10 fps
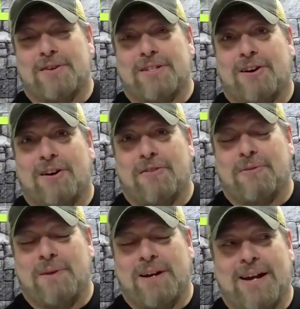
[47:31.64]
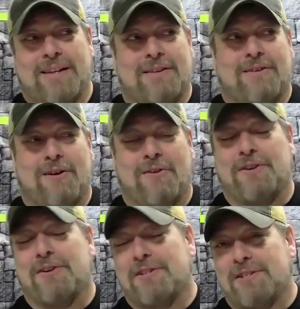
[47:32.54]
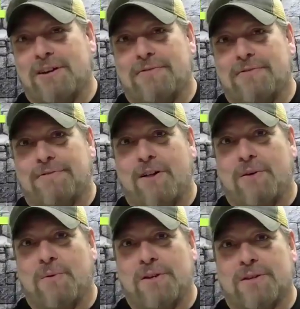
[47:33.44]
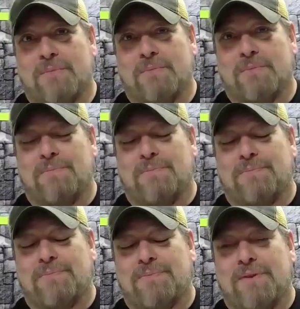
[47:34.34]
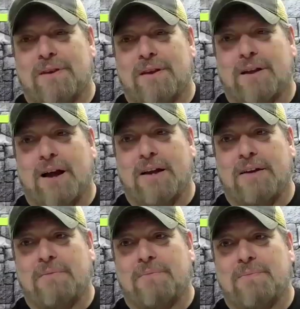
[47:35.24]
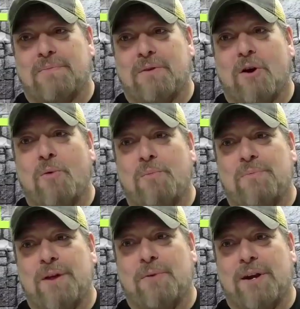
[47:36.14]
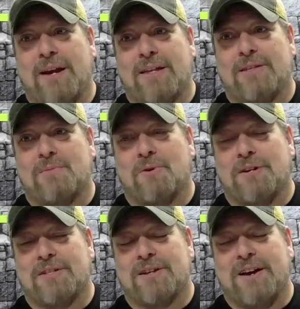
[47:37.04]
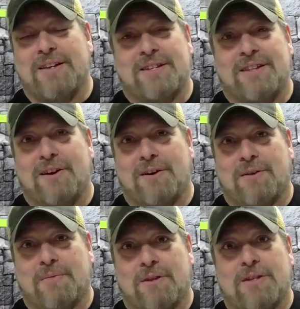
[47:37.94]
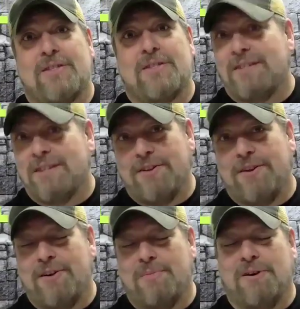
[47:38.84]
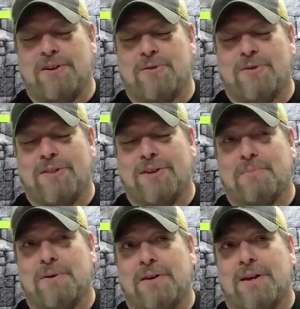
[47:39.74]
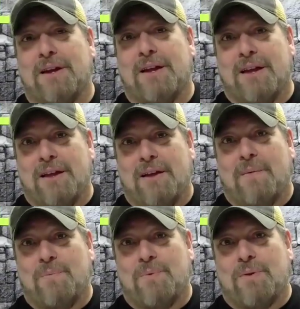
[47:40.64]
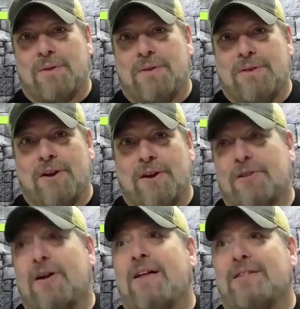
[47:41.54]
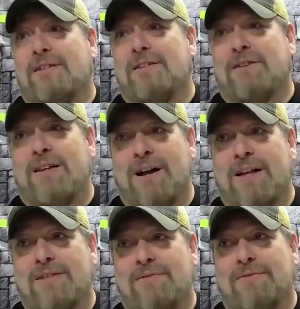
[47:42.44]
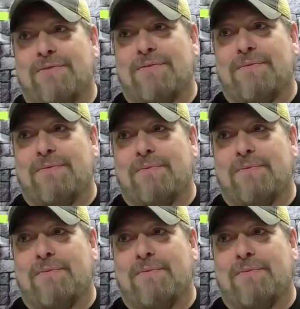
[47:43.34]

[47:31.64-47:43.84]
So it's hard for me to get all the good stuff all at once. I hope that we can get some more designs in there. The designs that are there are pretty cool, I think, but there's lots and lots and lots of